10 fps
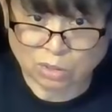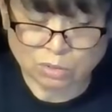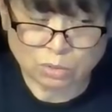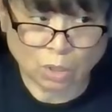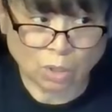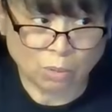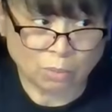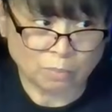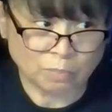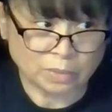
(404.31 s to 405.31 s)

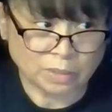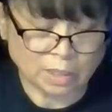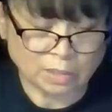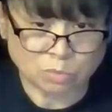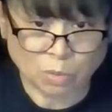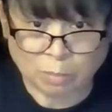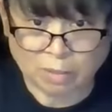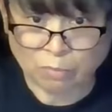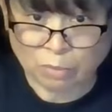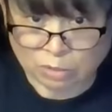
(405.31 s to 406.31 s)
So that's why
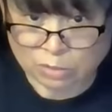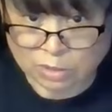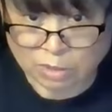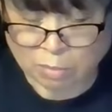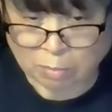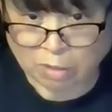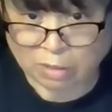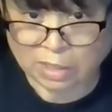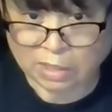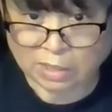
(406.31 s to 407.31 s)
when you see my
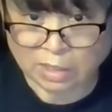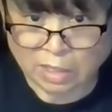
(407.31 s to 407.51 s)
market,